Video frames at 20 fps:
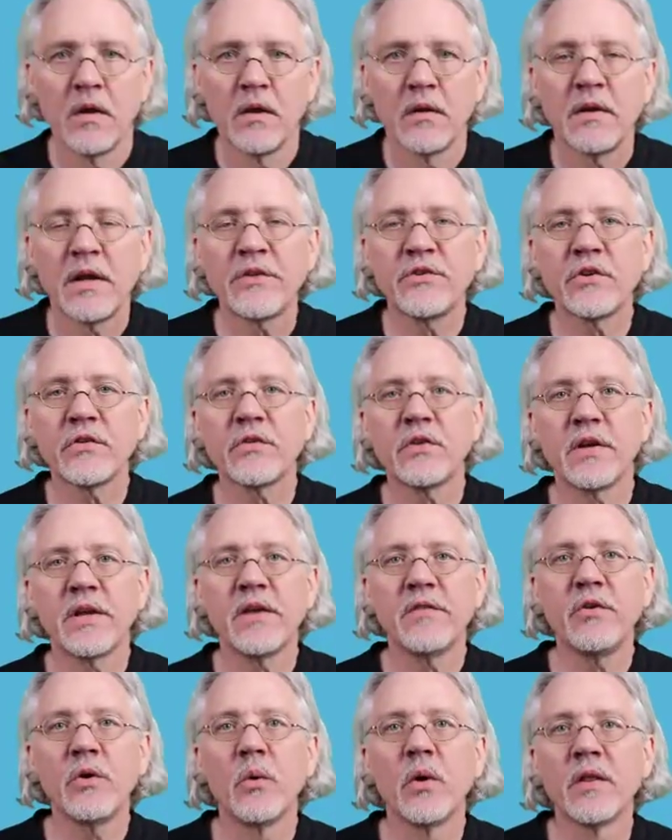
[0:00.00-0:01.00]
Now, just to
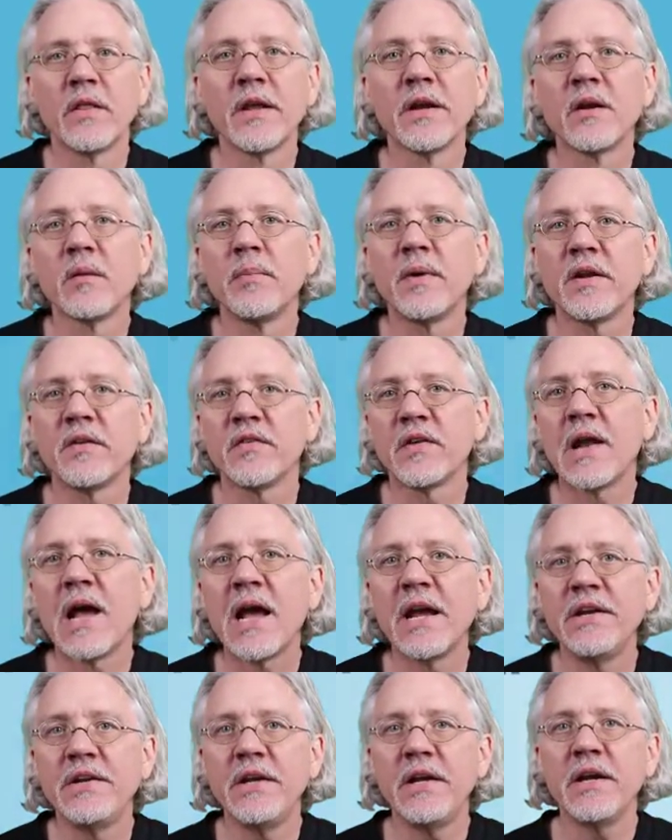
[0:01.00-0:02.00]
give you a little bit of an
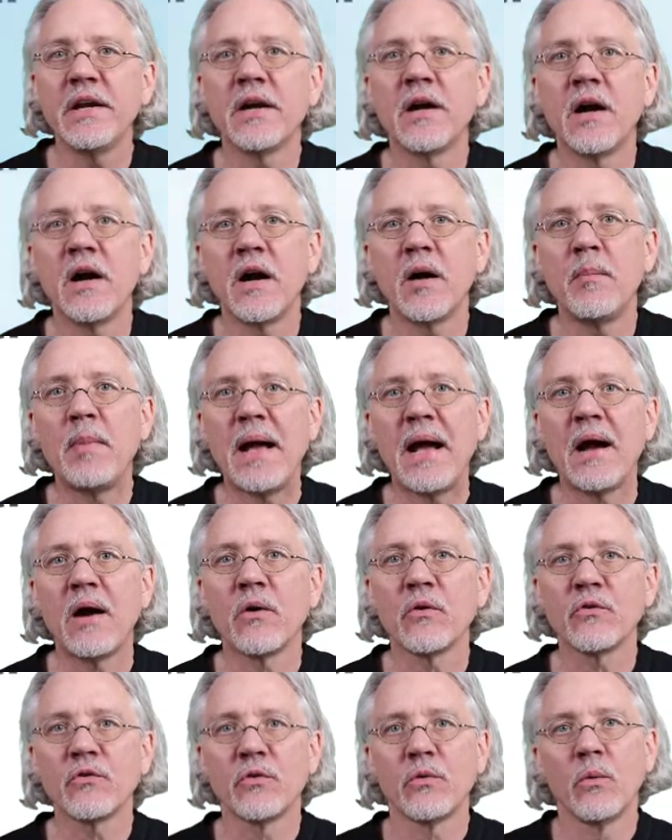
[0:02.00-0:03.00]
idea
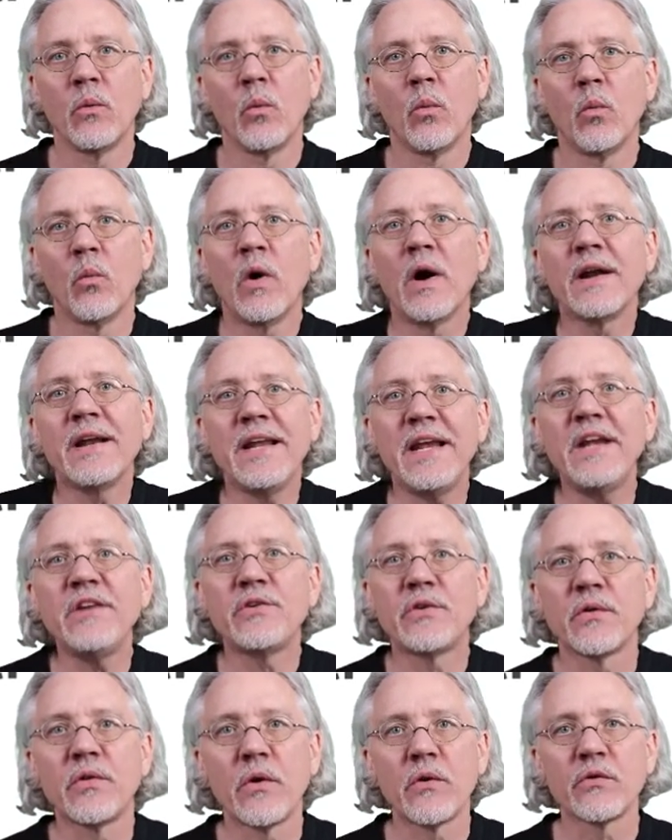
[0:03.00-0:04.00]
about what
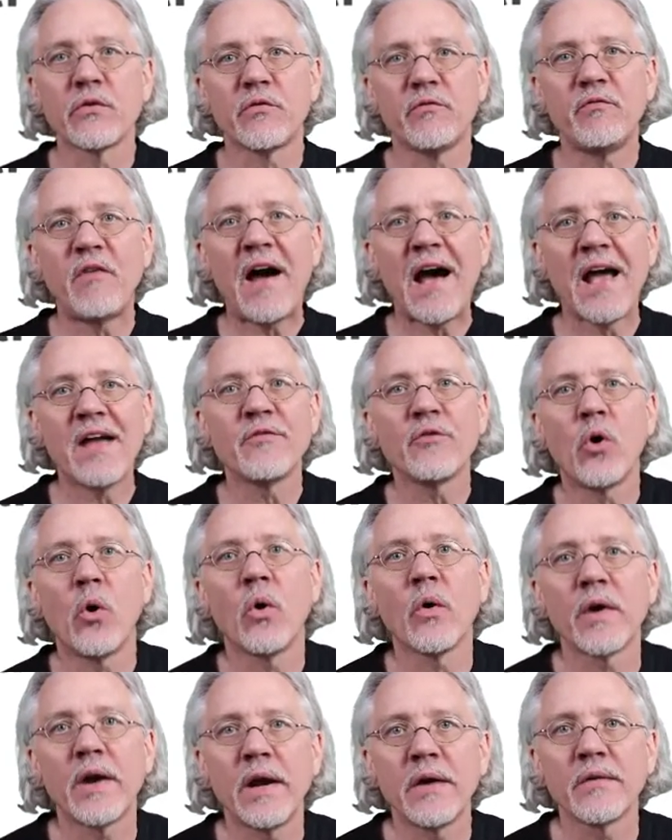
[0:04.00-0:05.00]
each of those 5
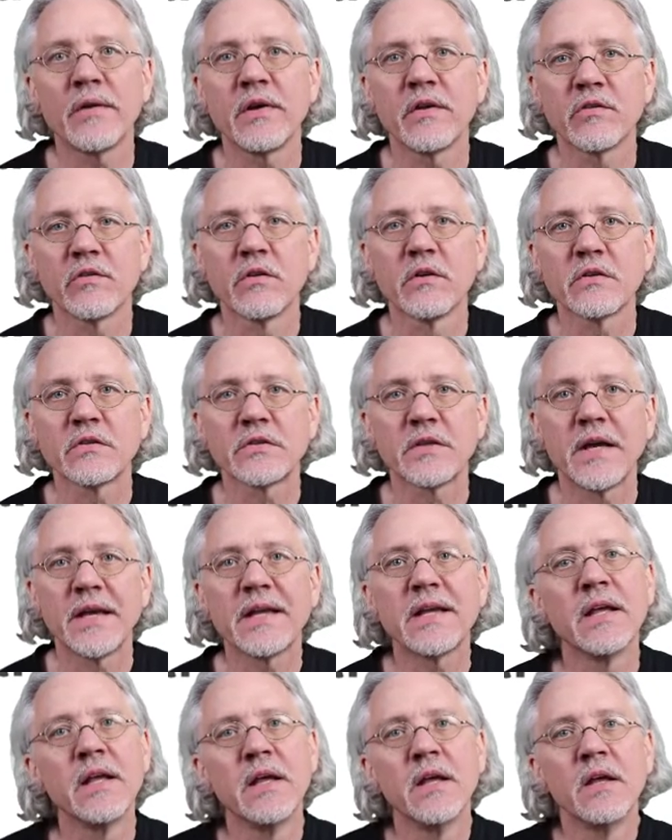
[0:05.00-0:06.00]
core areas looks
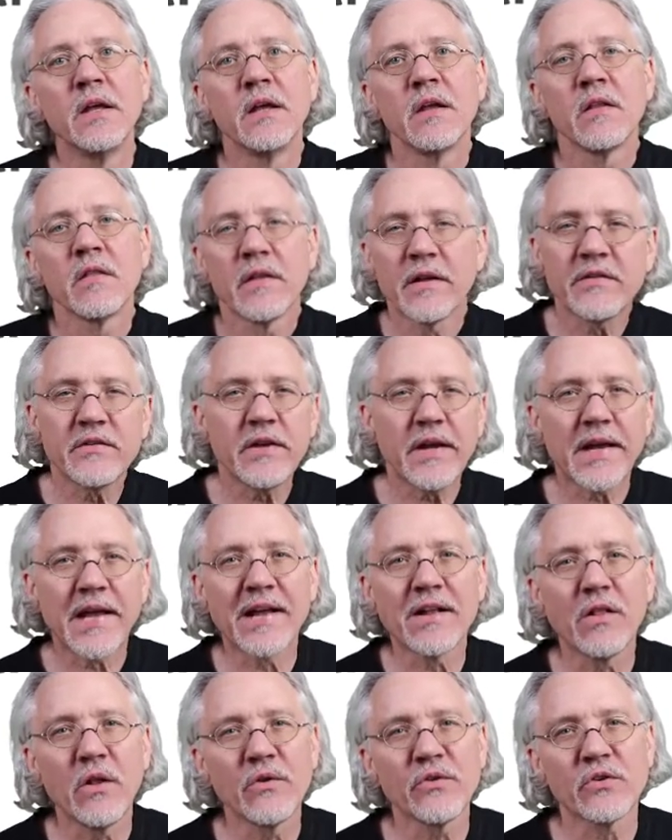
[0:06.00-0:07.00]
like, let's take a
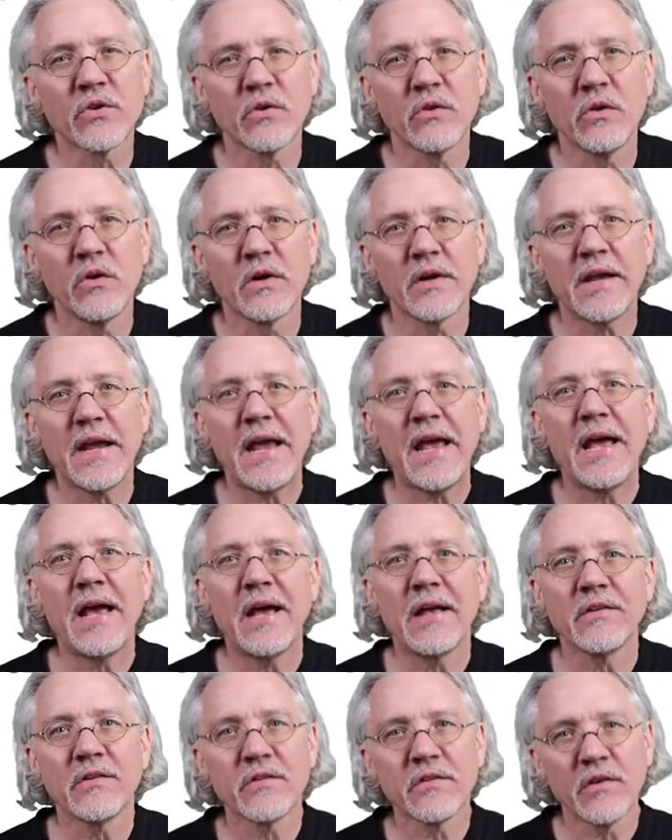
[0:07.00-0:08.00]
closer look
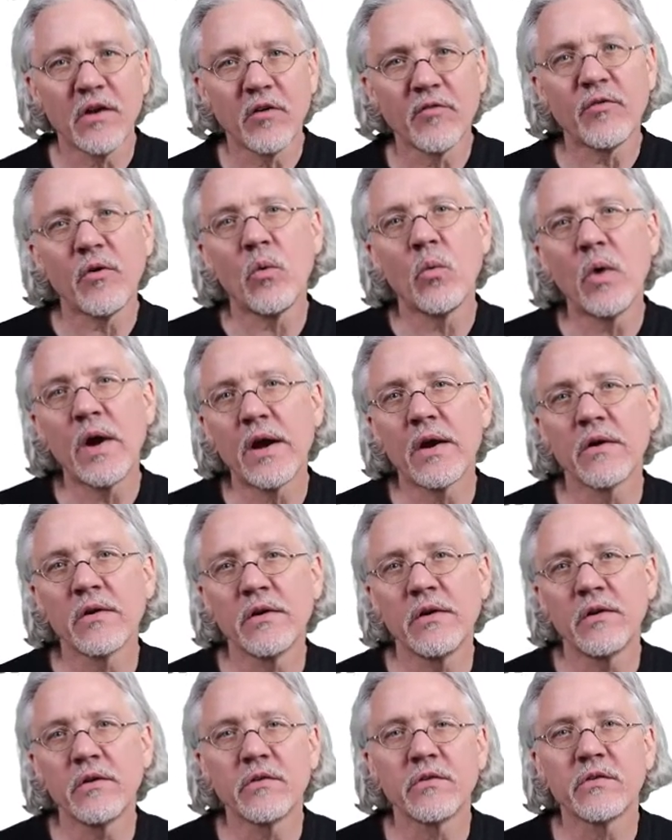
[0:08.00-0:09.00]
at
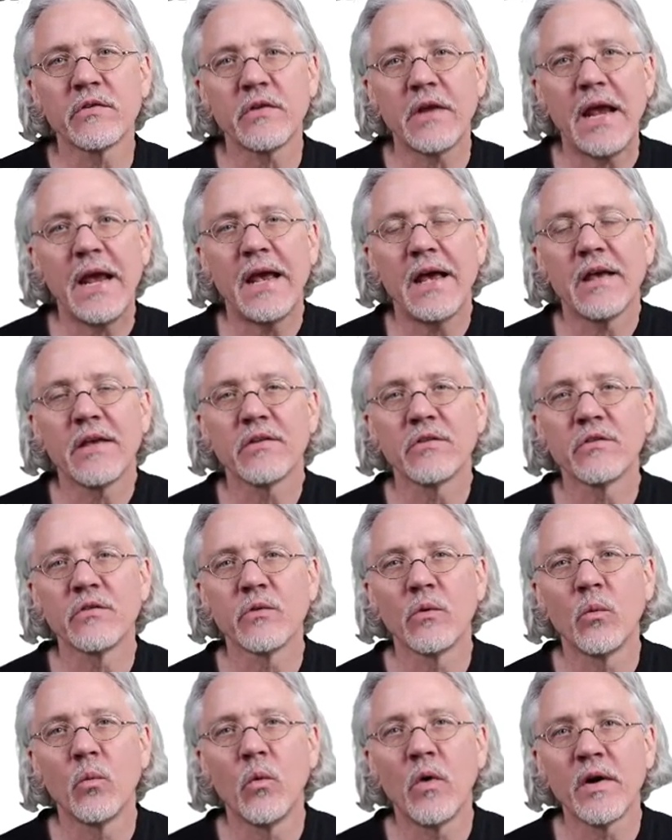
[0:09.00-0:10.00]
self-awareness as
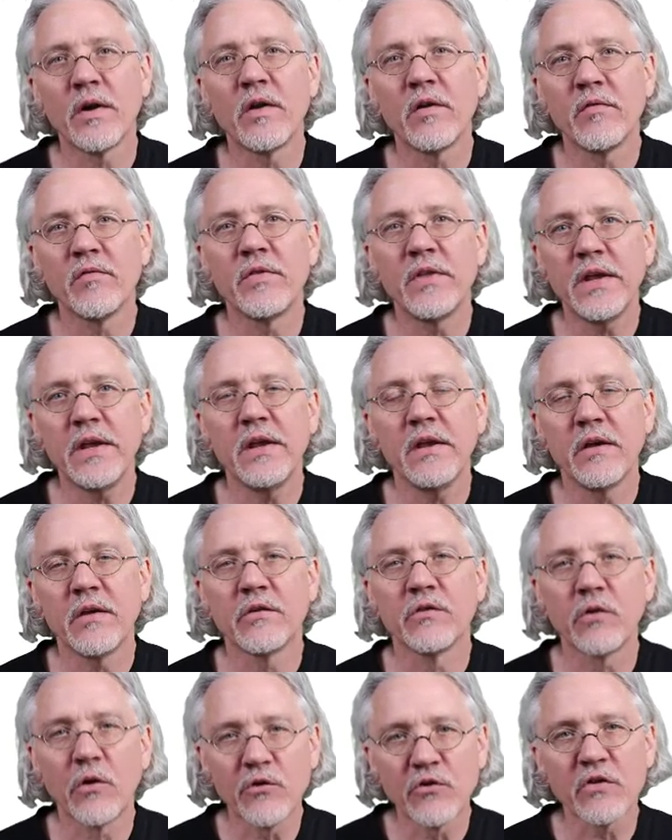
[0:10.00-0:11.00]
one of the
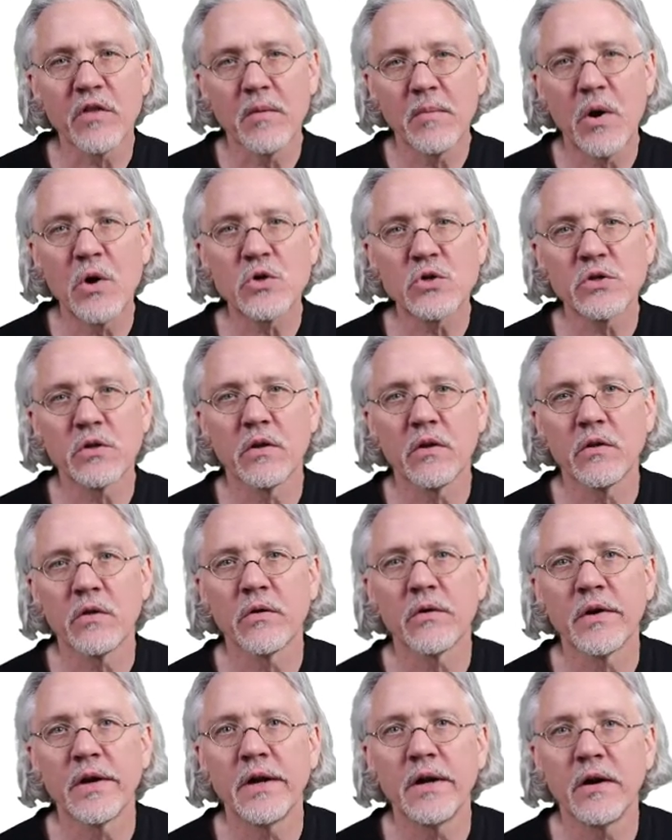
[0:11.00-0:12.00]
social emotional
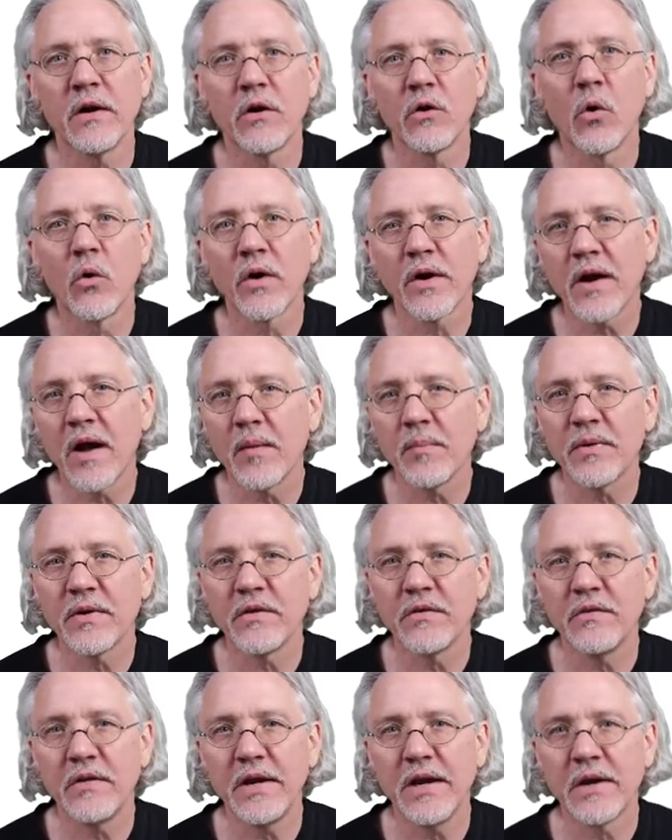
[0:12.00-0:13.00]
learning core
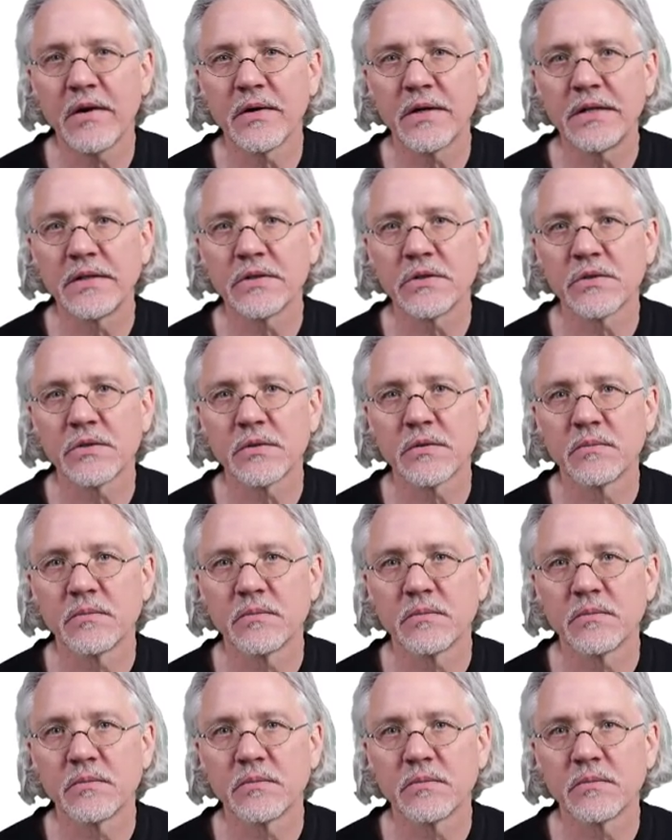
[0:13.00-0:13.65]
competency areas.